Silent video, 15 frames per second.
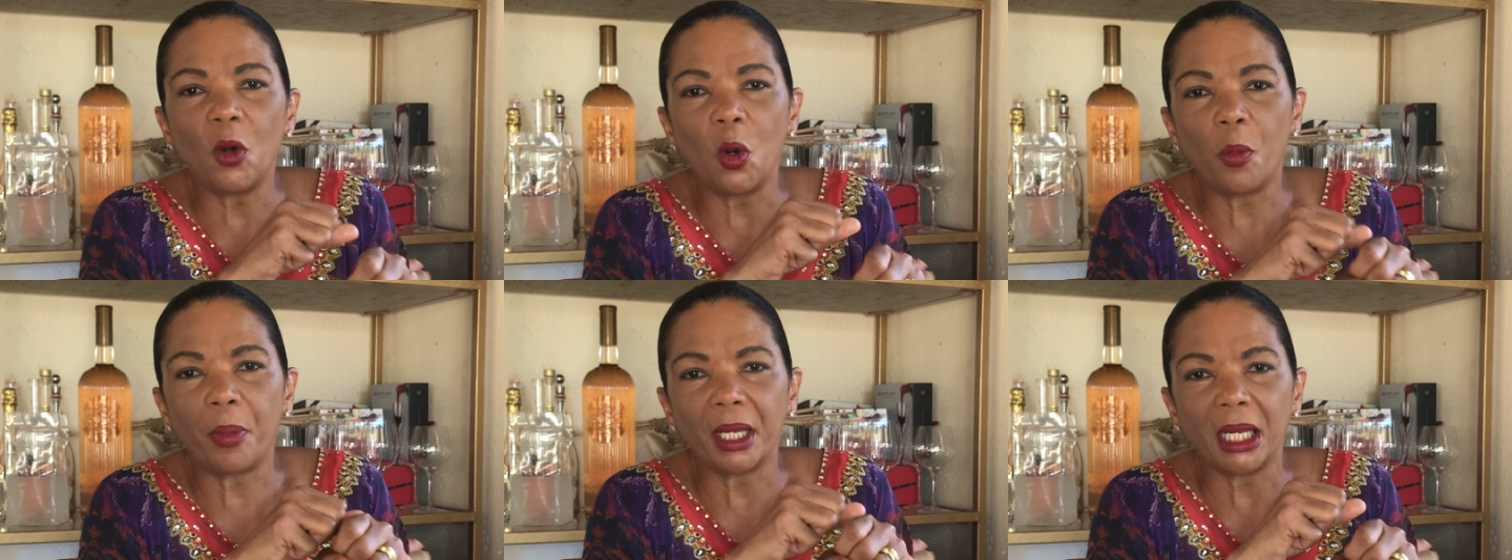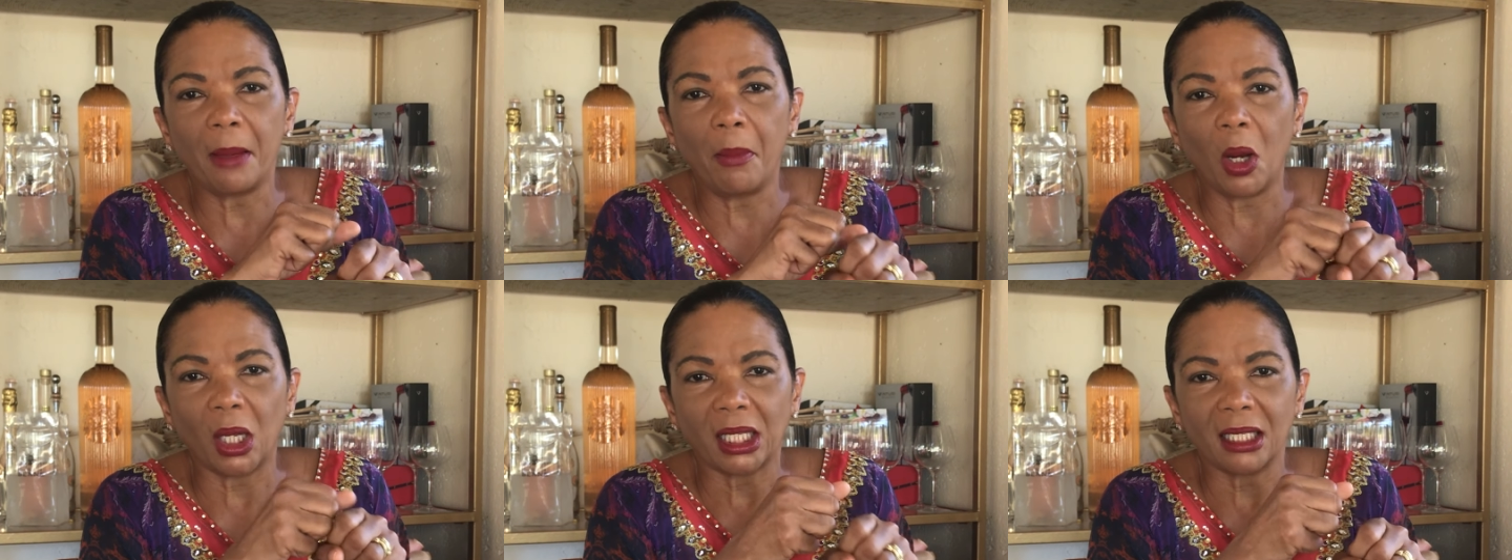opened a
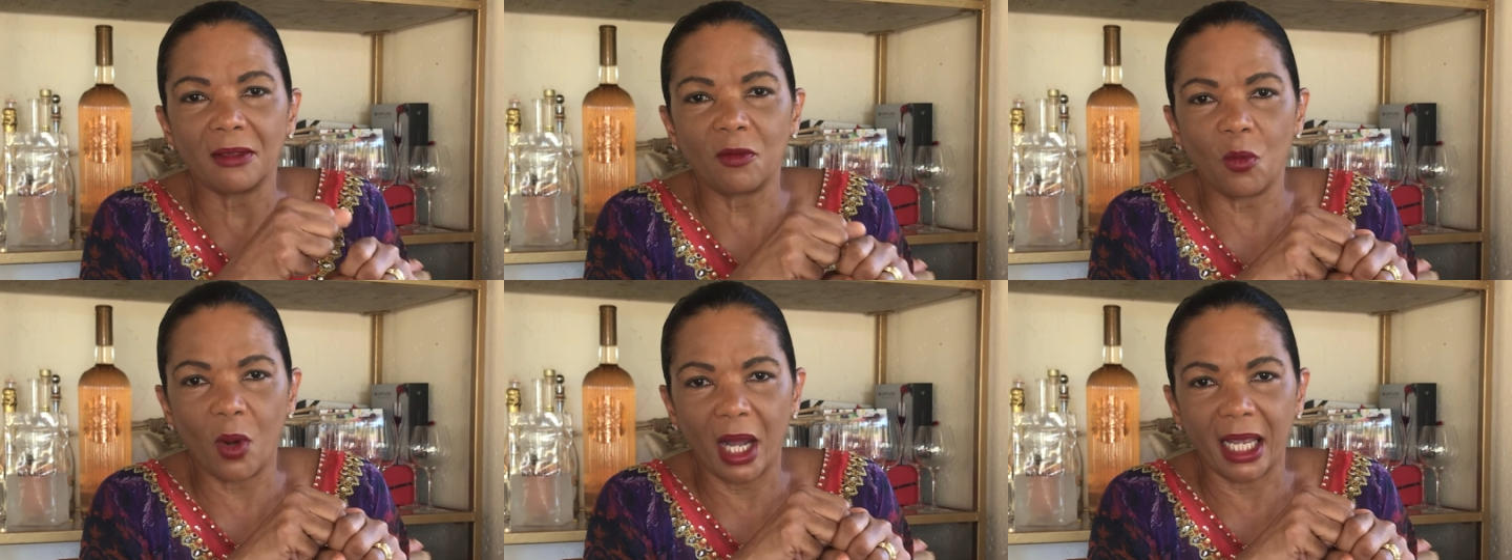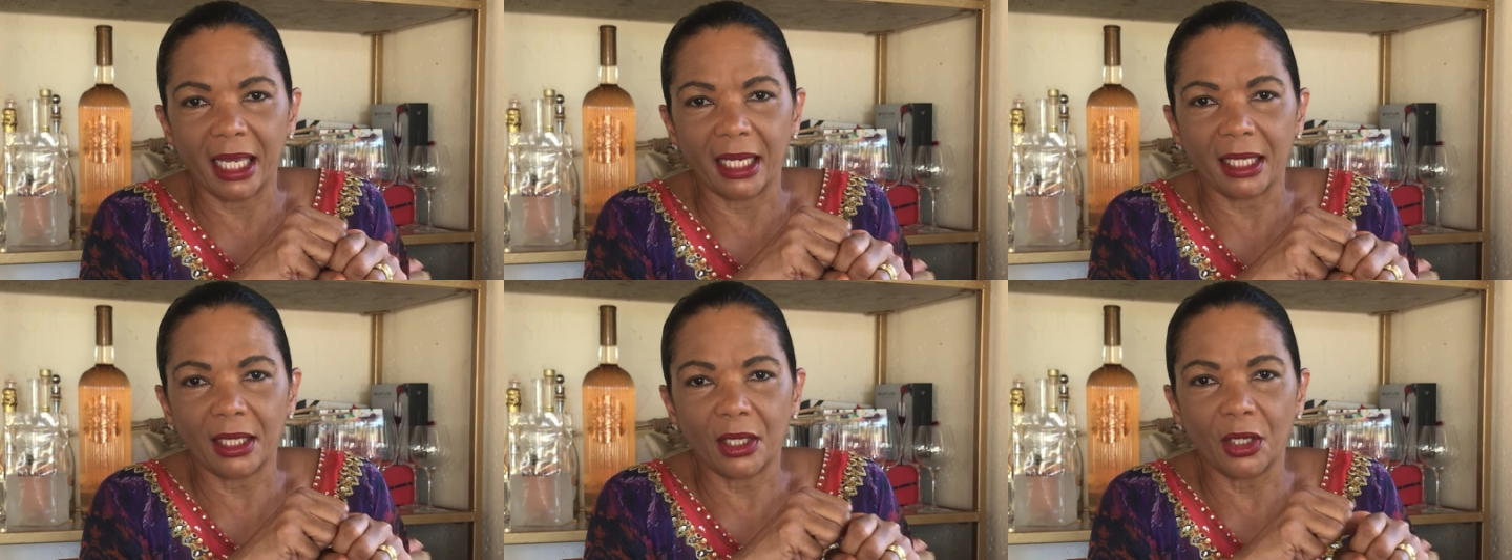bottle of
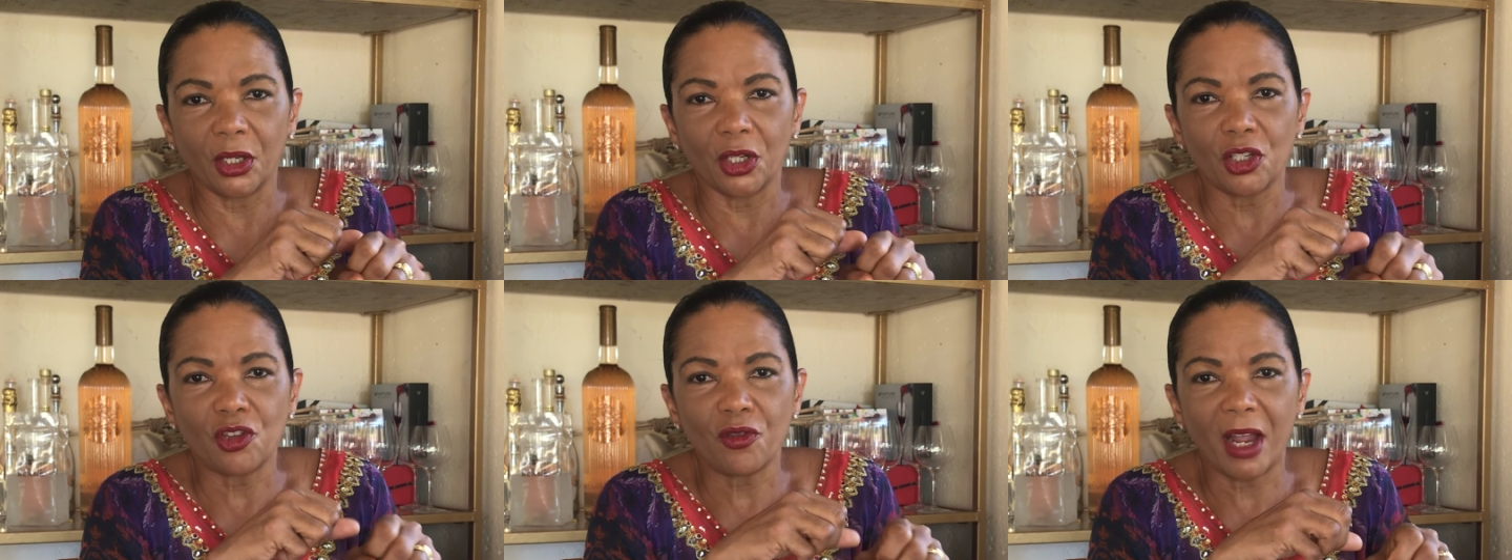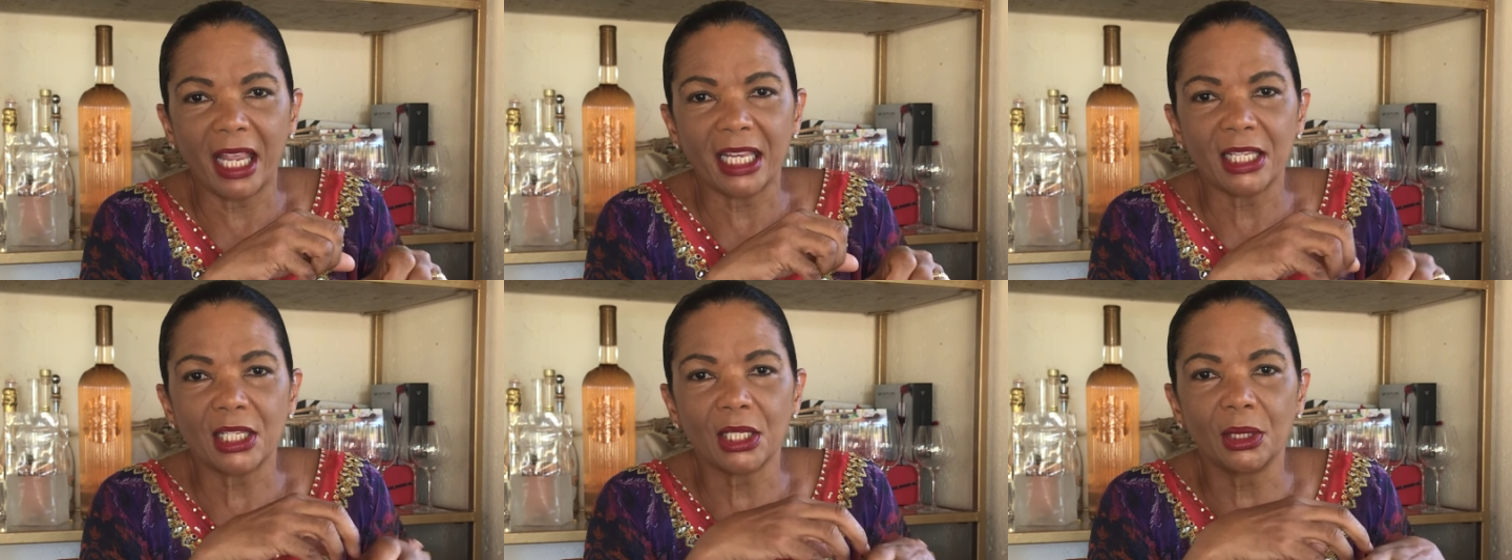wine, you're
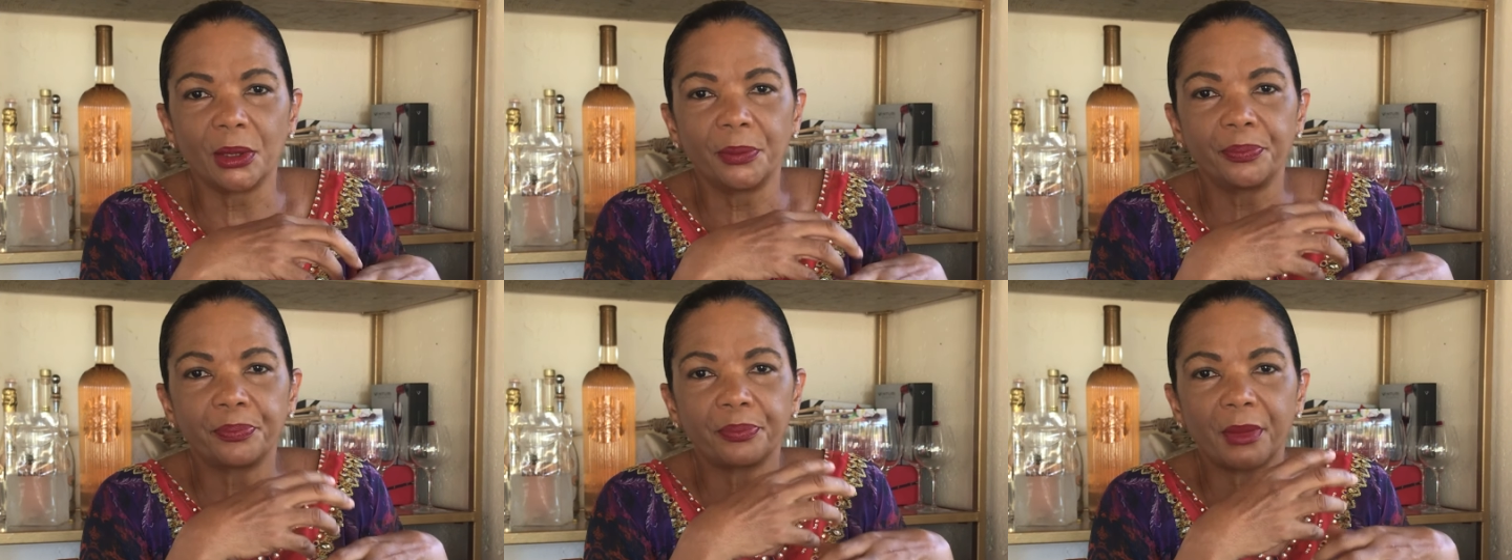trying to